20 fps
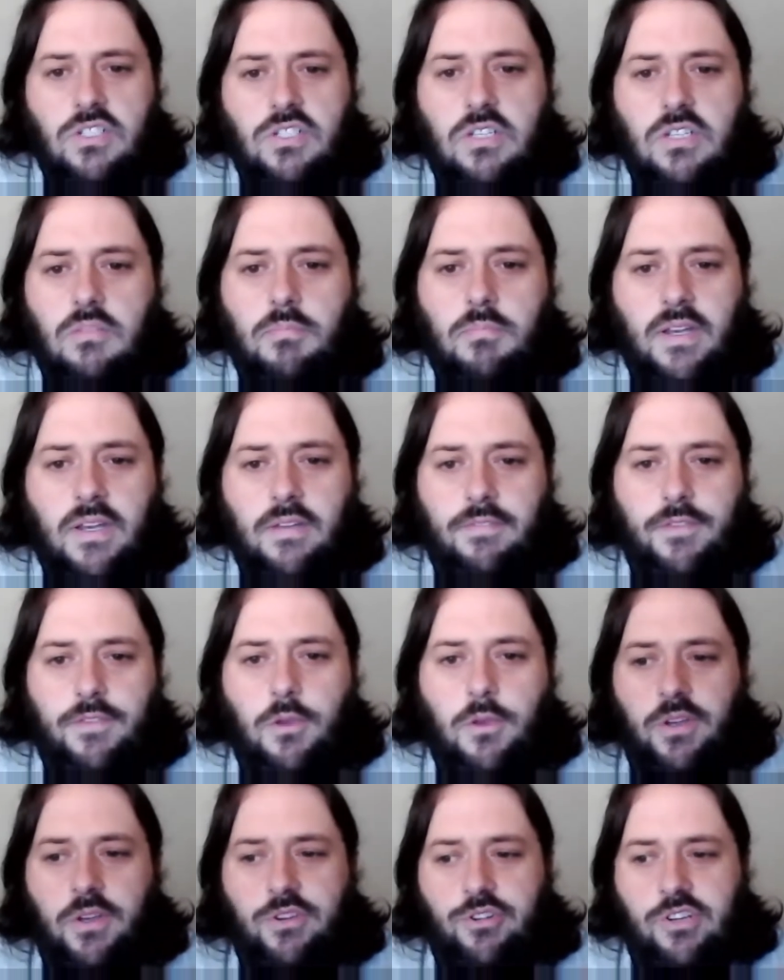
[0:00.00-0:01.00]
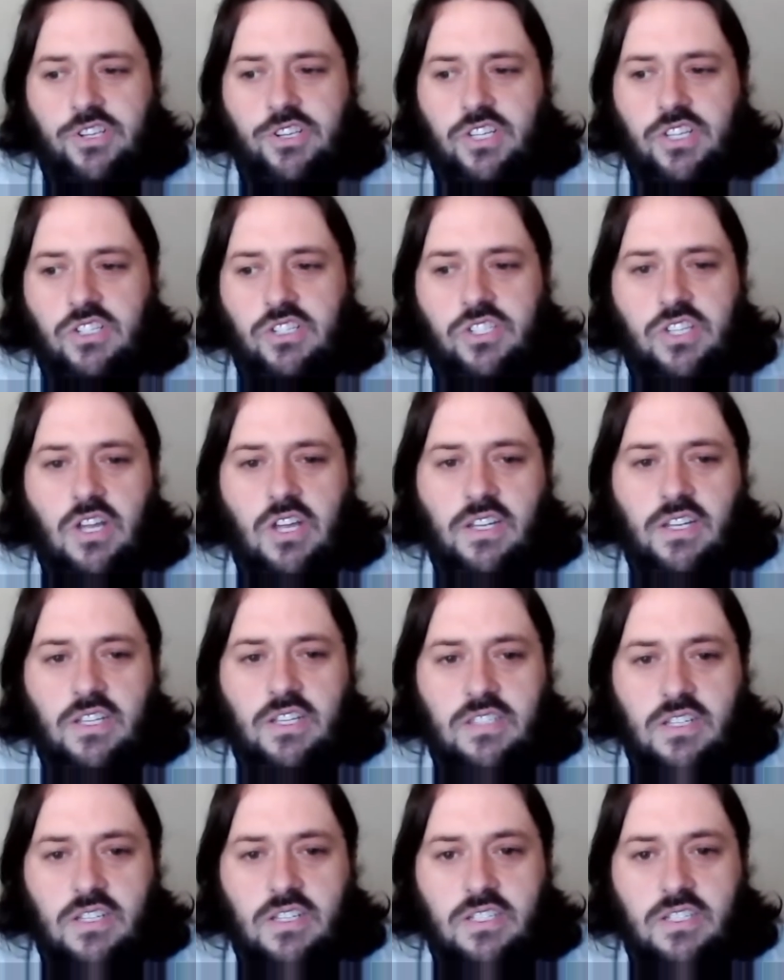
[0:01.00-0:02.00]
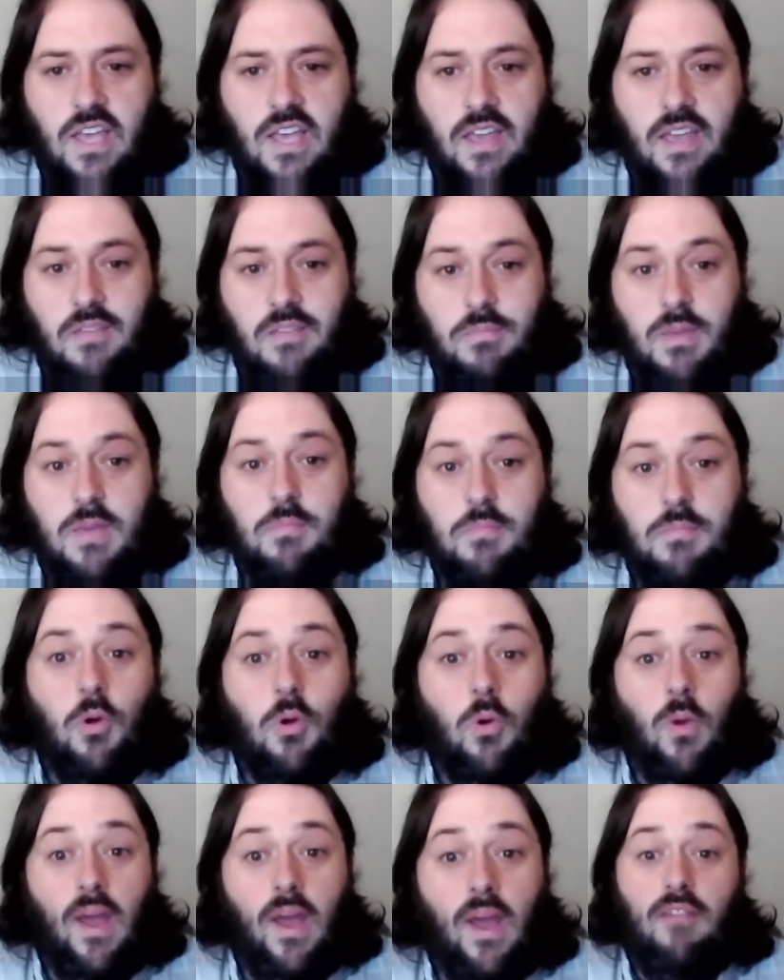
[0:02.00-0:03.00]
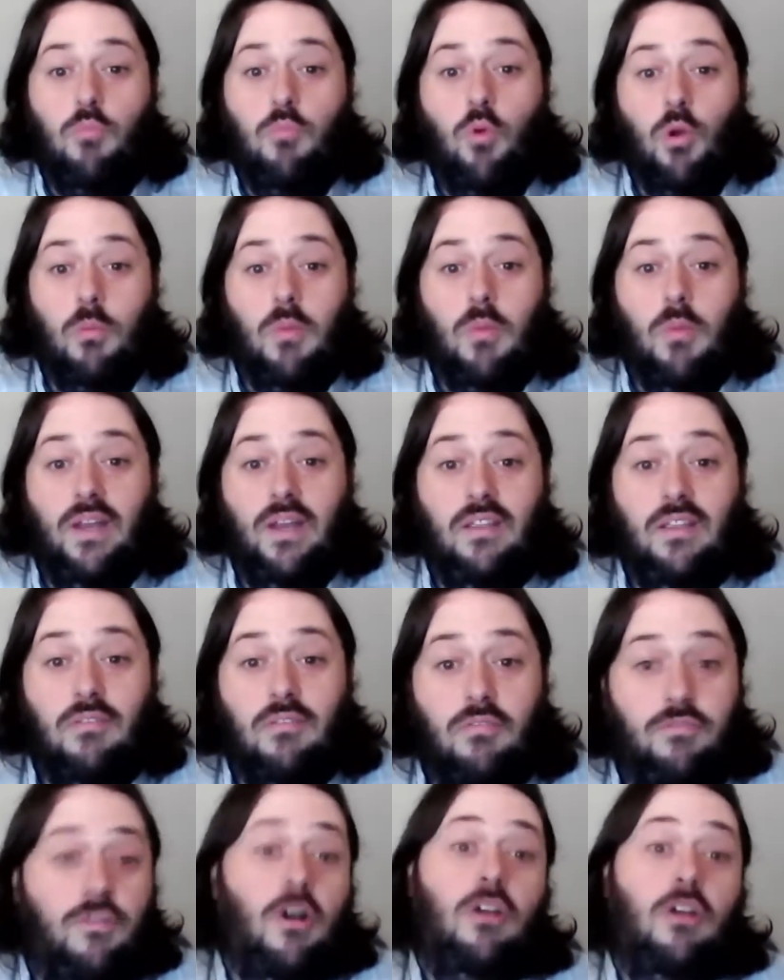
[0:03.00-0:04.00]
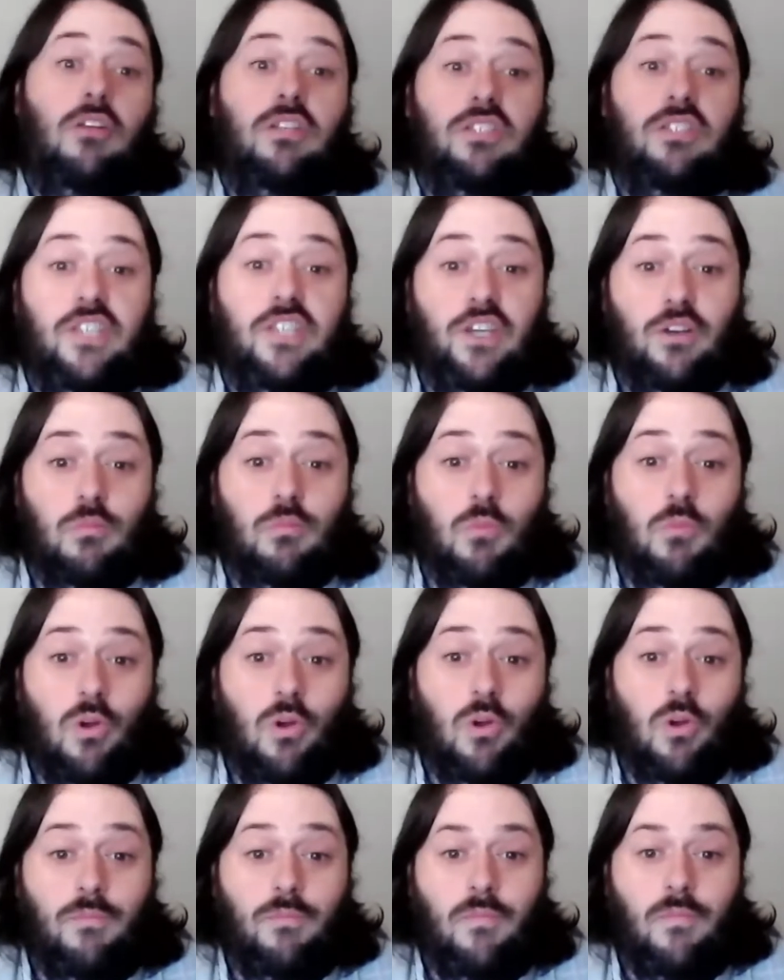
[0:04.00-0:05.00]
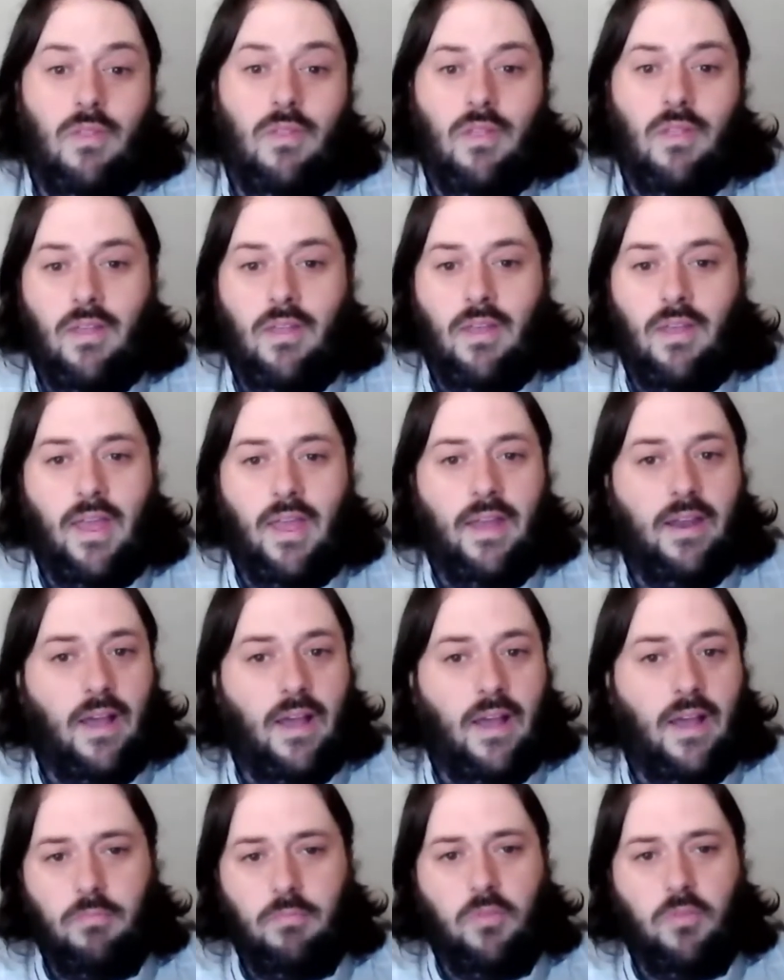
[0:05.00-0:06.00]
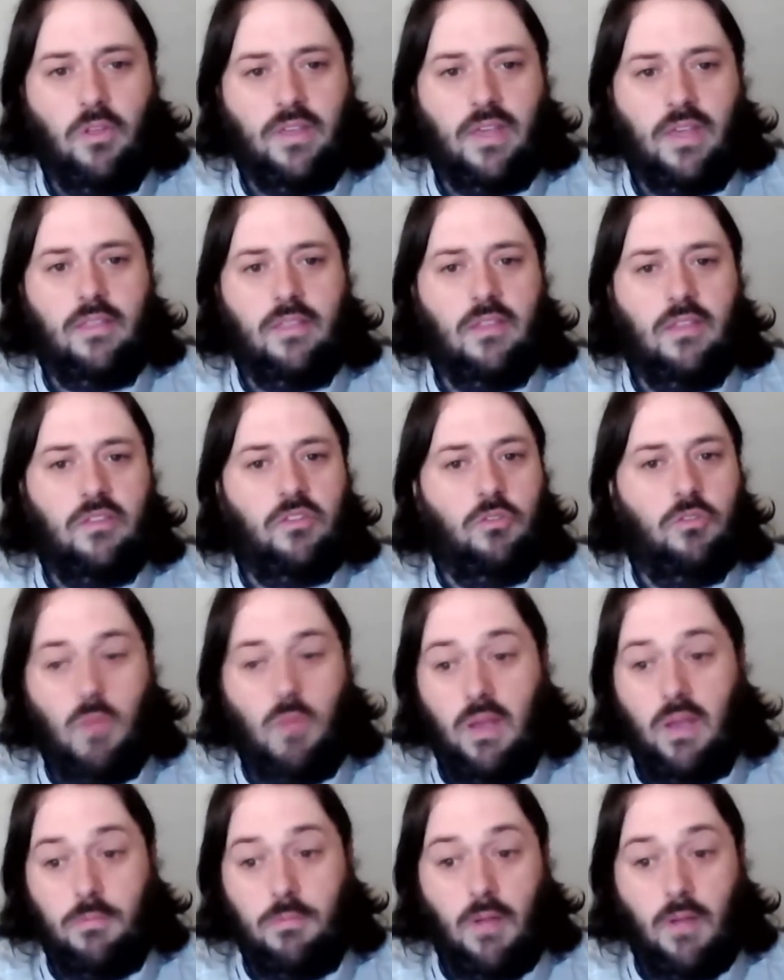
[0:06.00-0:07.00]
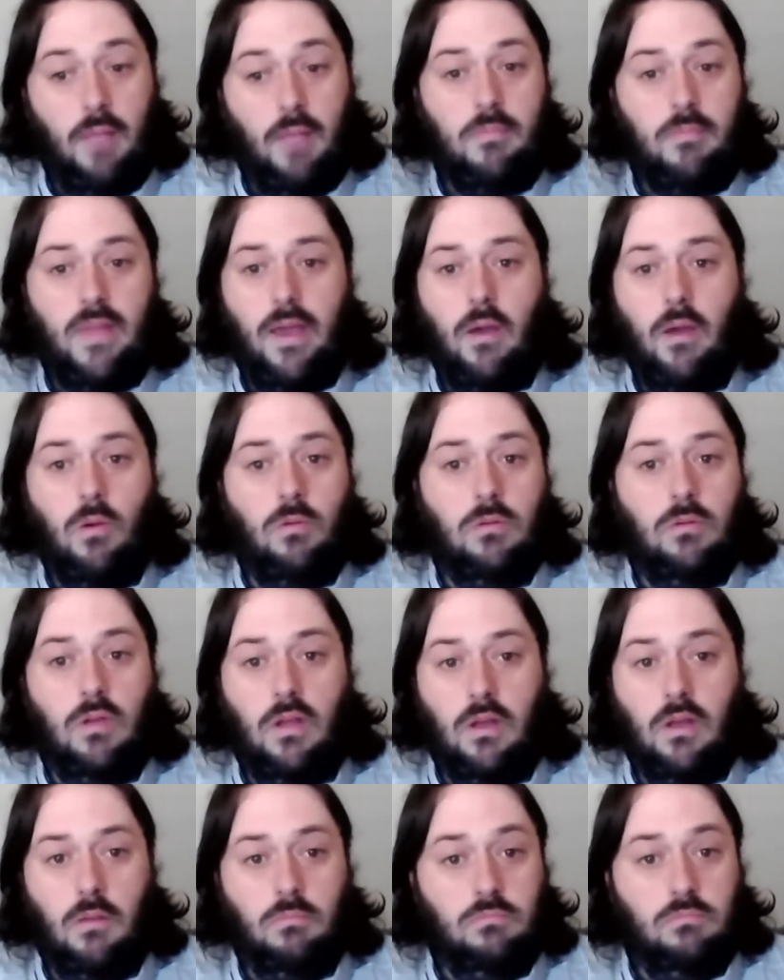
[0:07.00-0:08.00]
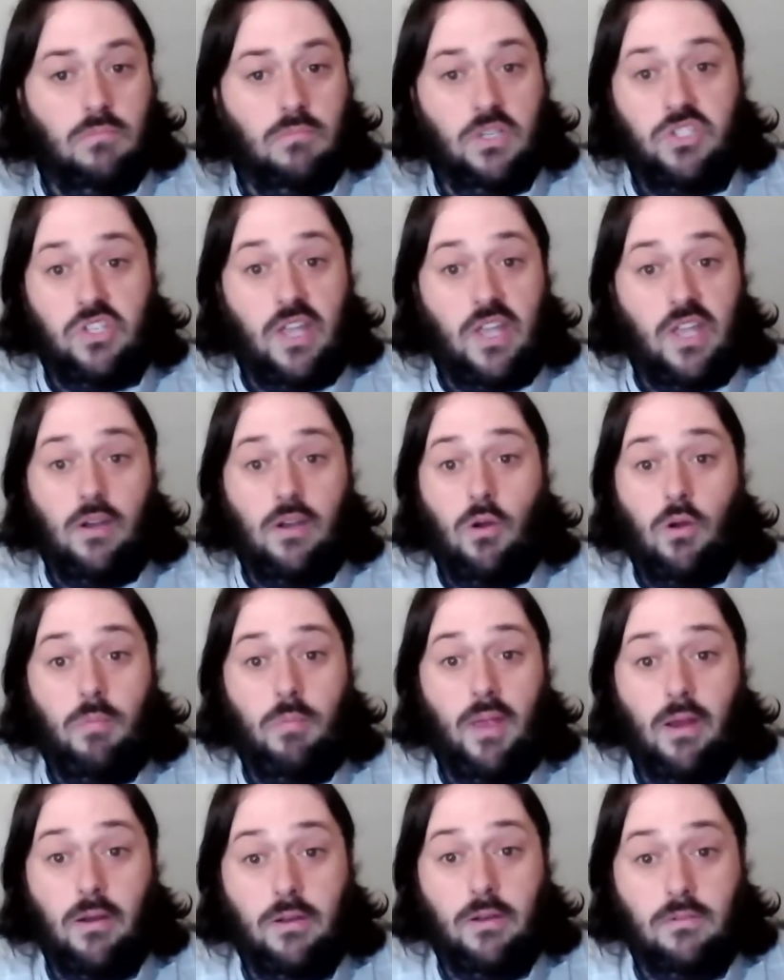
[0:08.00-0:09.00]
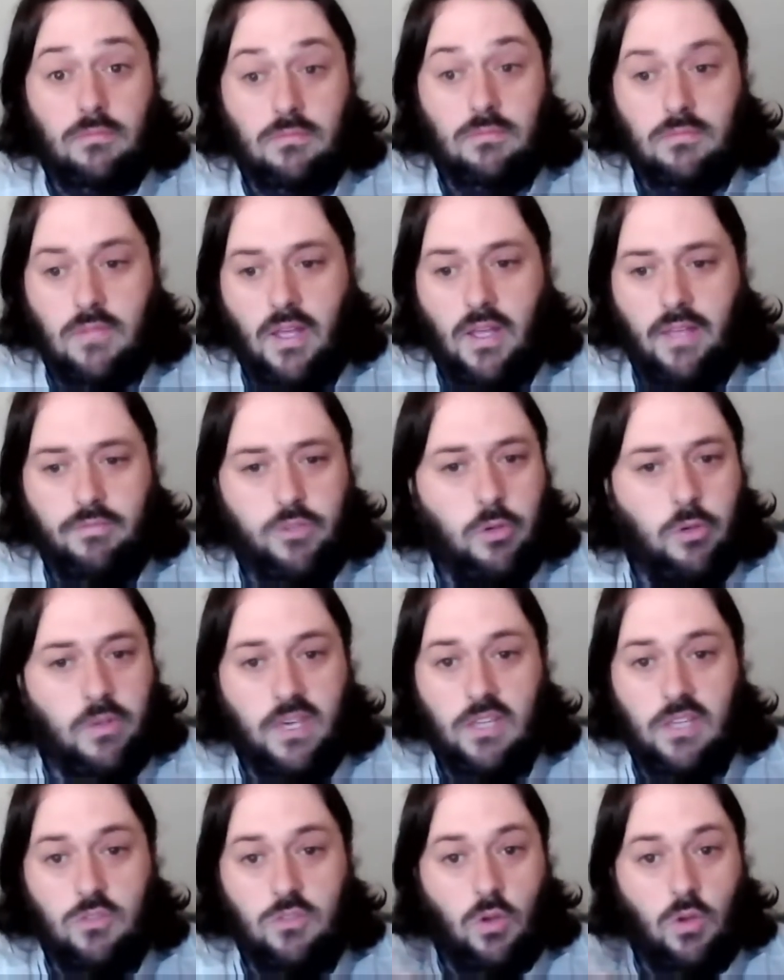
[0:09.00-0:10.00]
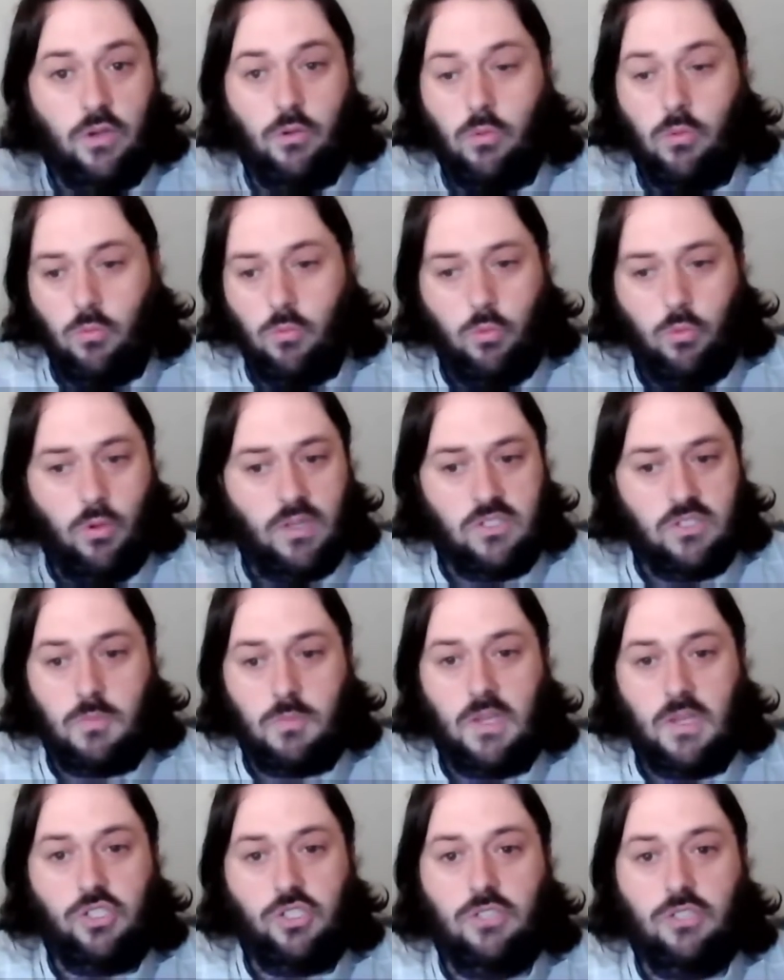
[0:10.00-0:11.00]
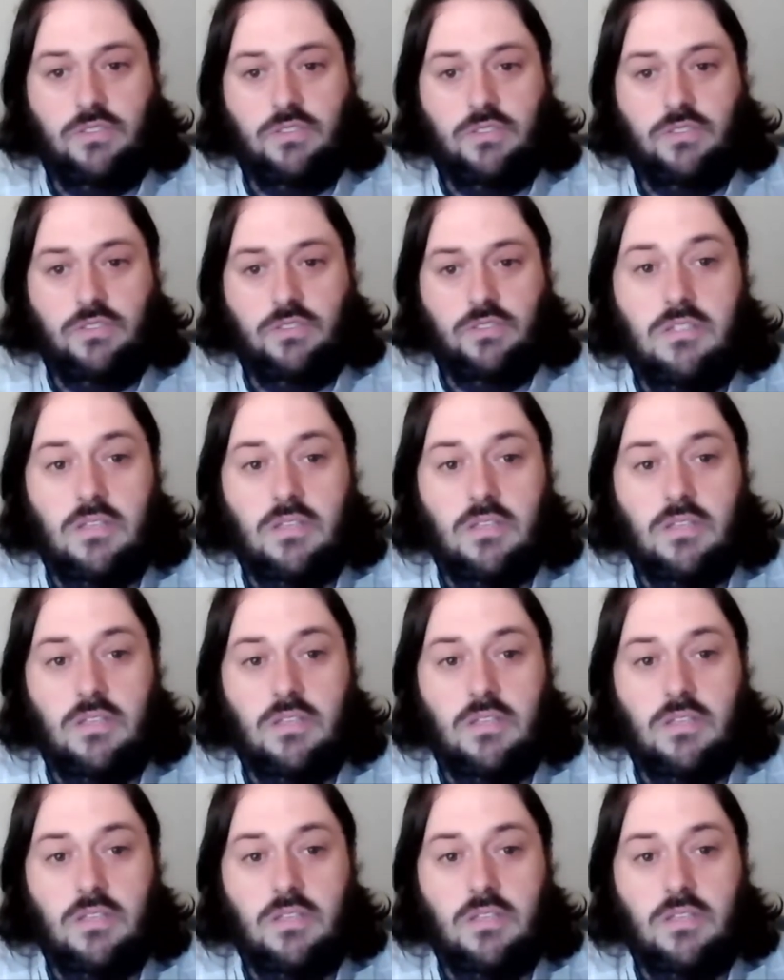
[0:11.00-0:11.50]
been a few interesting studies that say people who have more money volunteer more. And I'm looking at this as I'm now a stay-at-home parent. I have two kids, one who has special needs.